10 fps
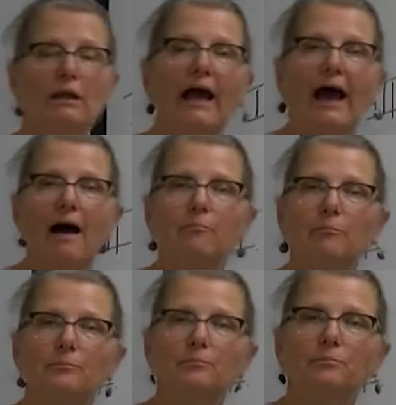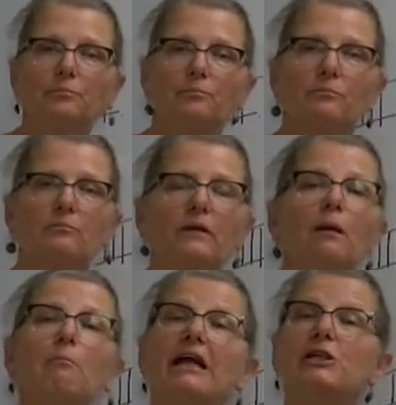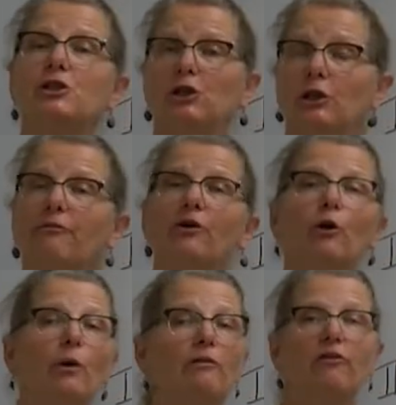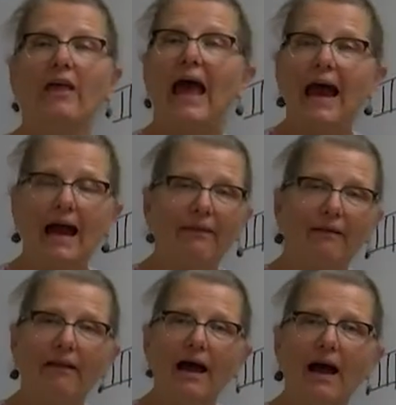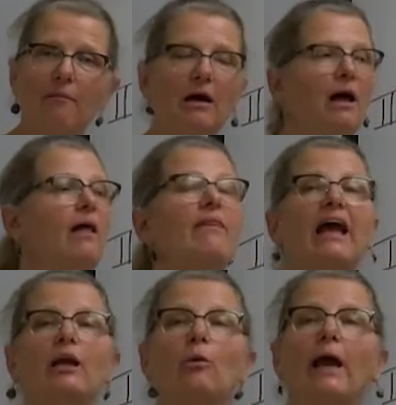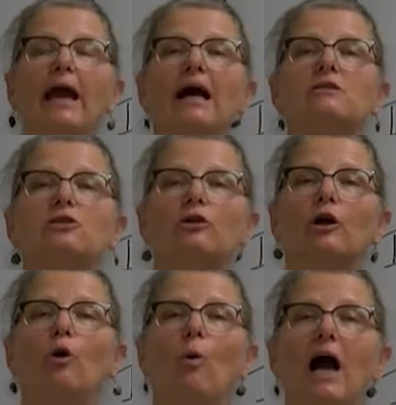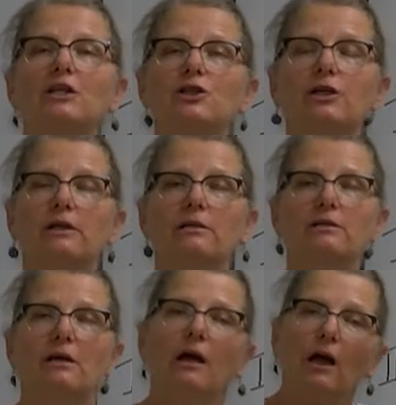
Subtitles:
lab. Make sure if you're going for the A on the lab that you answer the questions